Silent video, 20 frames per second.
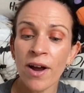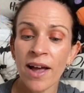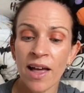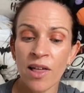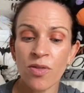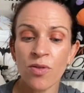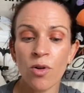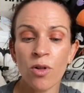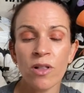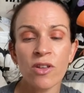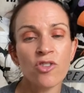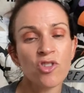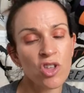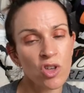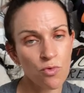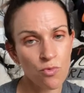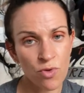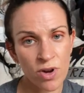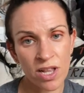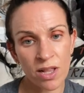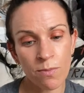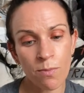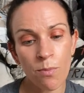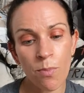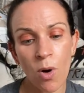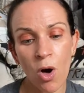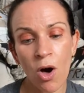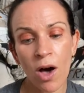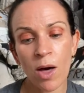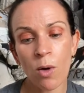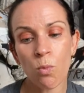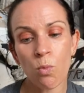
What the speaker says: anthology written by